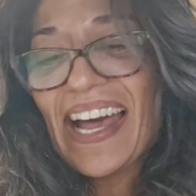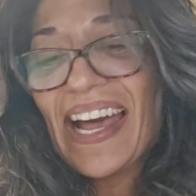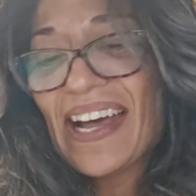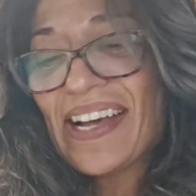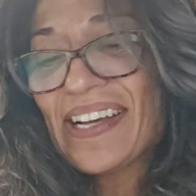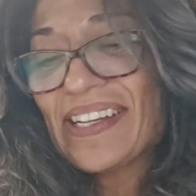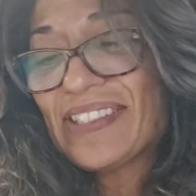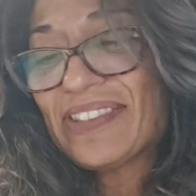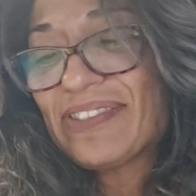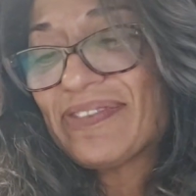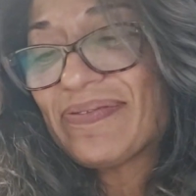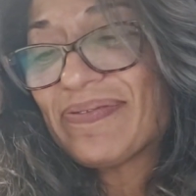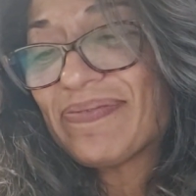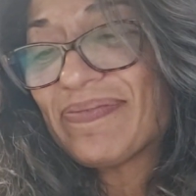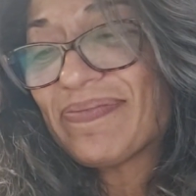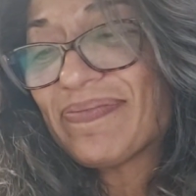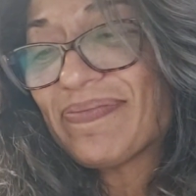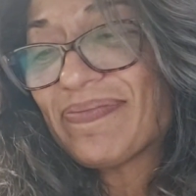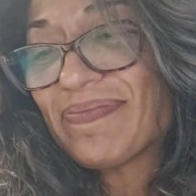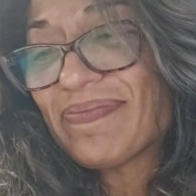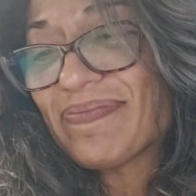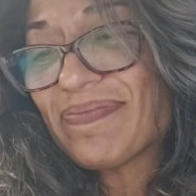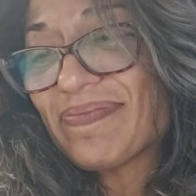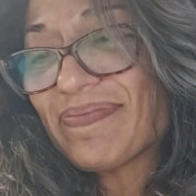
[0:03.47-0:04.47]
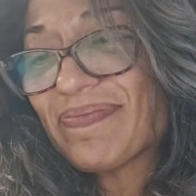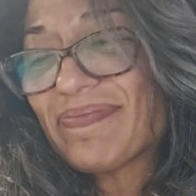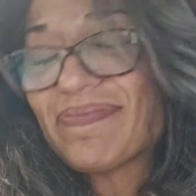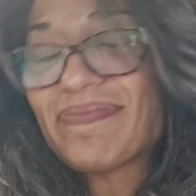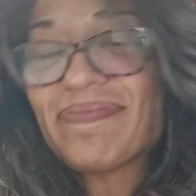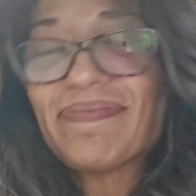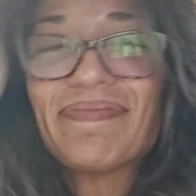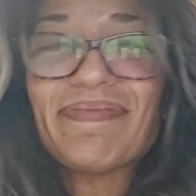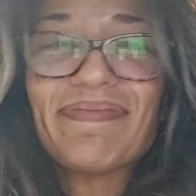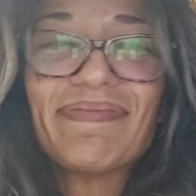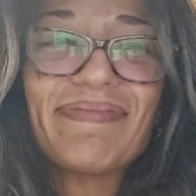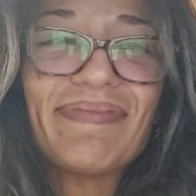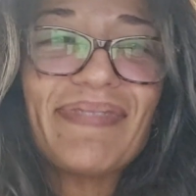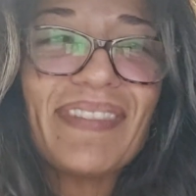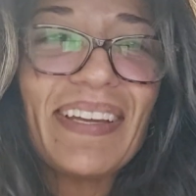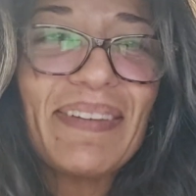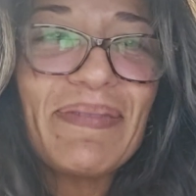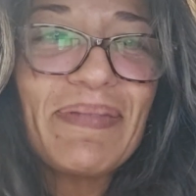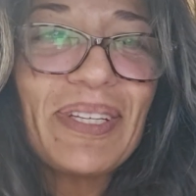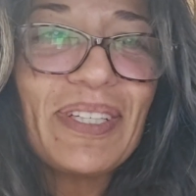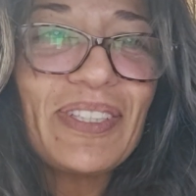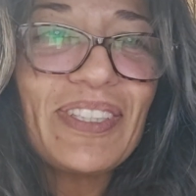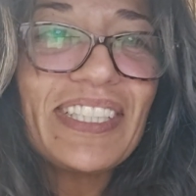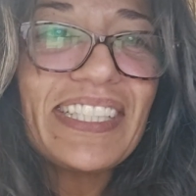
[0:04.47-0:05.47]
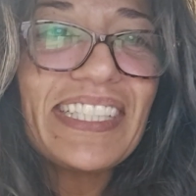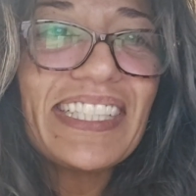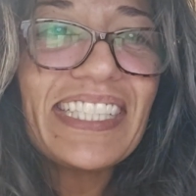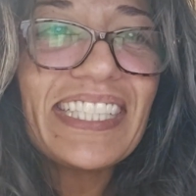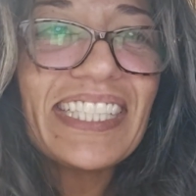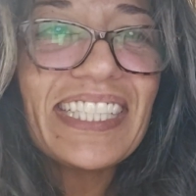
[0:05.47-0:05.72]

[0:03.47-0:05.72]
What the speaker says: Um, I'm here to